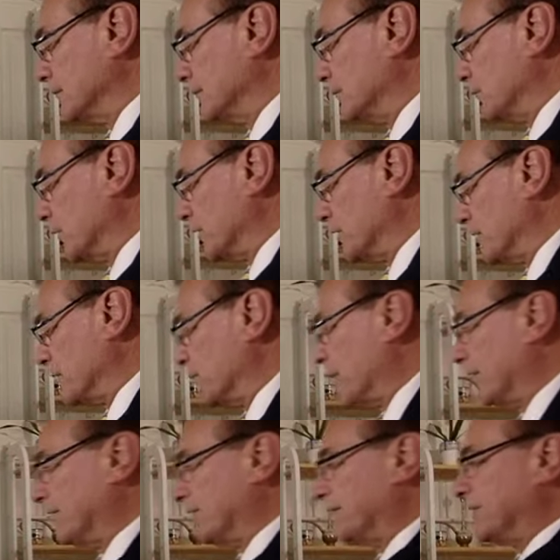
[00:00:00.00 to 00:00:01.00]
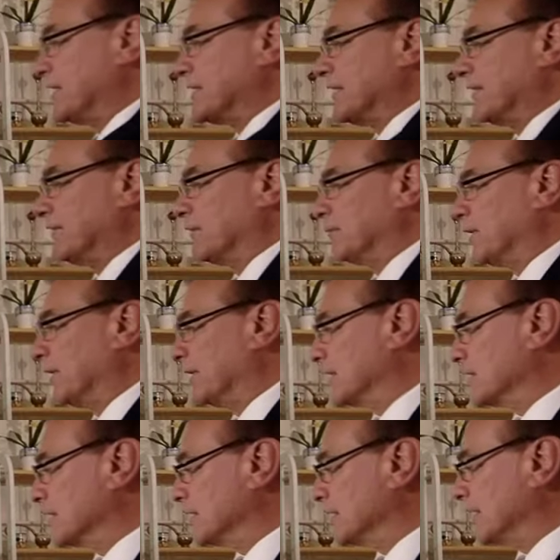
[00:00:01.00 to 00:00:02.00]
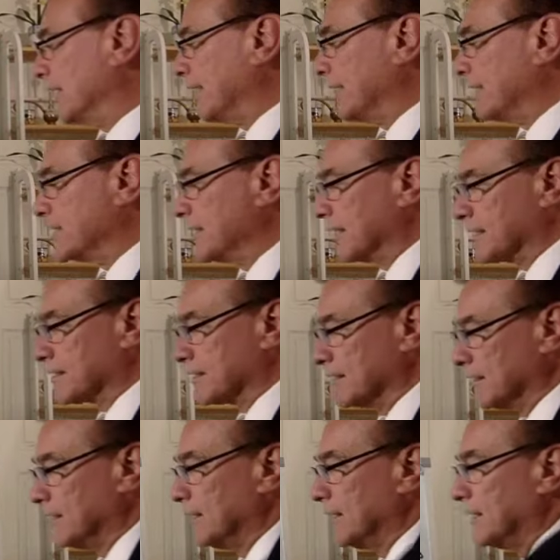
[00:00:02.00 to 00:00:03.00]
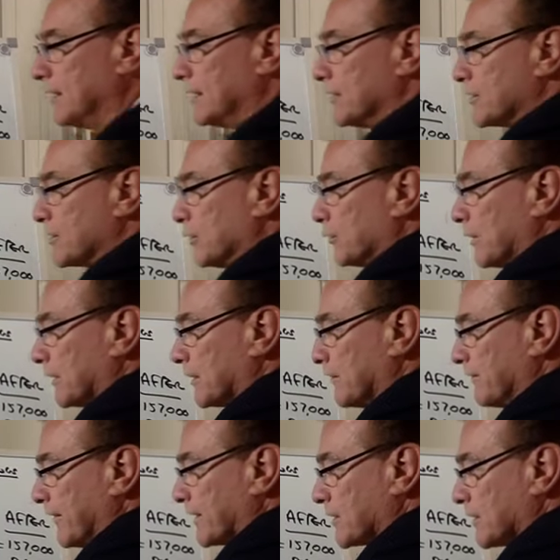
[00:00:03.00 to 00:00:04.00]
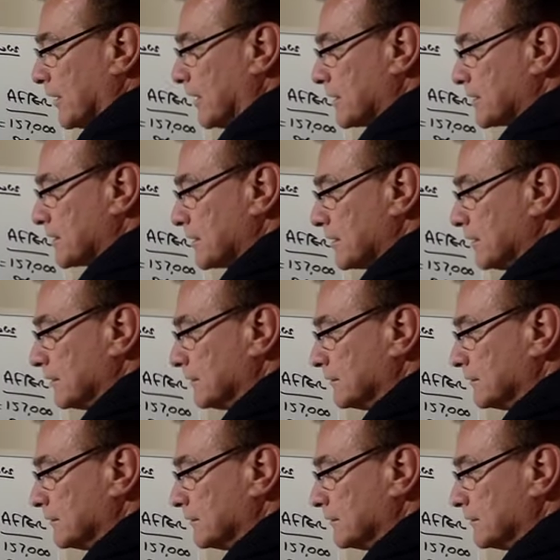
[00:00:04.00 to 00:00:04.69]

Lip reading: which is 157 minus 86. Still got the fixed costs.